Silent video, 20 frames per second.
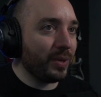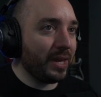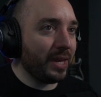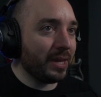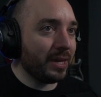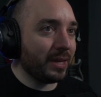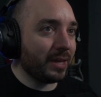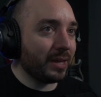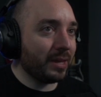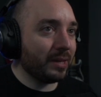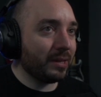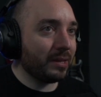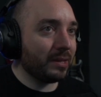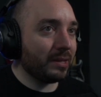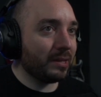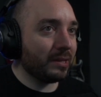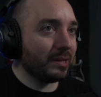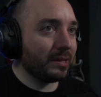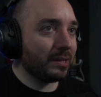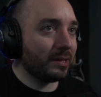big...
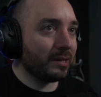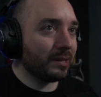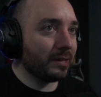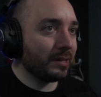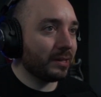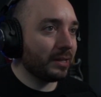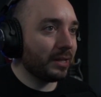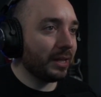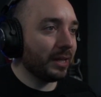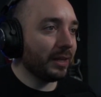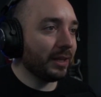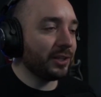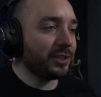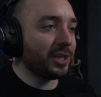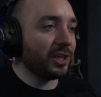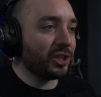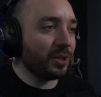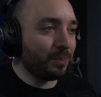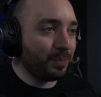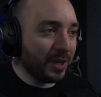Let's
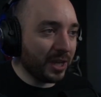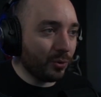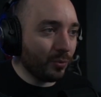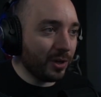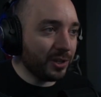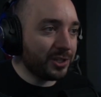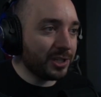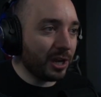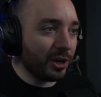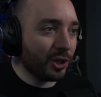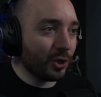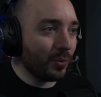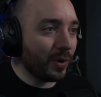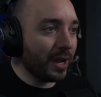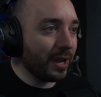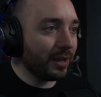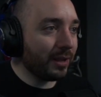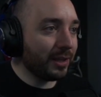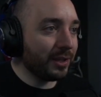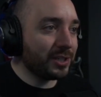get the big ones out of the
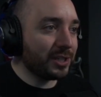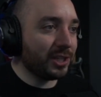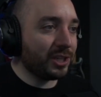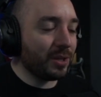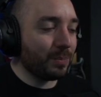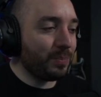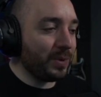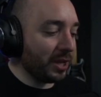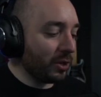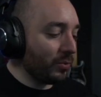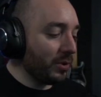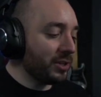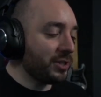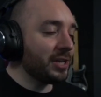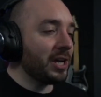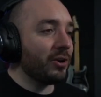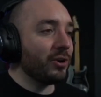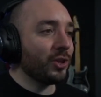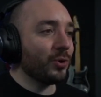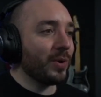way. Let's get the big ones
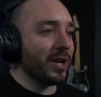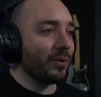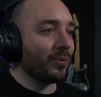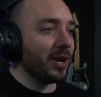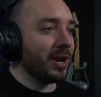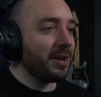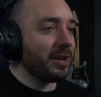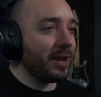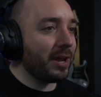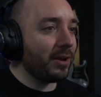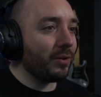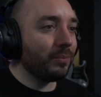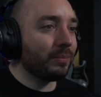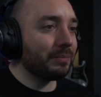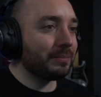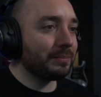out of the way right now.